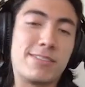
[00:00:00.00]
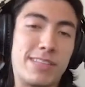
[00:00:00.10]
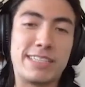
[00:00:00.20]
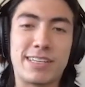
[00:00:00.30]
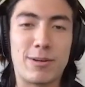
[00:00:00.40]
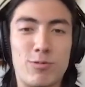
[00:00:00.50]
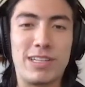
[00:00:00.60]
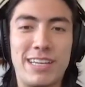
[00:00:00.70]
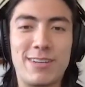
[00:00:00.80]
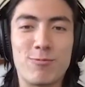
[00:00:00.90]
that's like a
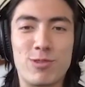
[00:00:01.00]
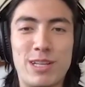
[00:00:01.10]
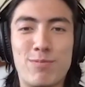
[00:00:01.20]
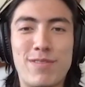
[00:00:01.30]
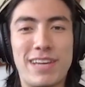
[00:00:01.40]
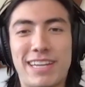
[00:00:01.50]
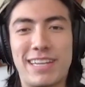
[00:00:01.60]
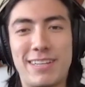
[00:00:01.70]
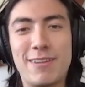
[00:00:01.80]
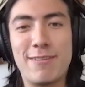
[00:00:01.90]
really, really
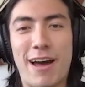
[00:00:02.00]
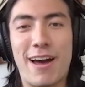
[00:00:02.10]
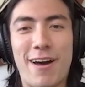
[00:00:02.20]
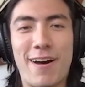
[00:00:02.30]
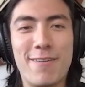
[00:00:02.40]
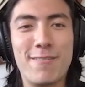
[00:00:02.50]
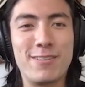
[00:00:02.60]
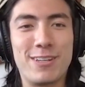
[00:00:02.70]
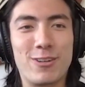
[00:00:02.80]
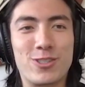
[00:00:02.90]
abbreviated,
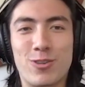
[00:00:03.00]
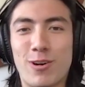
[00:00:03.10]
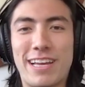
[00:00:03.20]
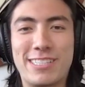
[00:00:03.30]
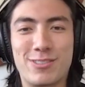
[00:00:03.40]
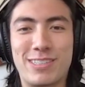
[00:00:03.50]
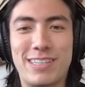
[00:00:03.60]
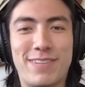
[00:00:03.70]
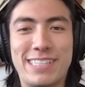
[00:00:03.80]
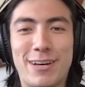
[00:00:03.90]
short history
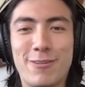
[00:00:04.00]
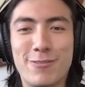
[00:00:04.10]
of myself.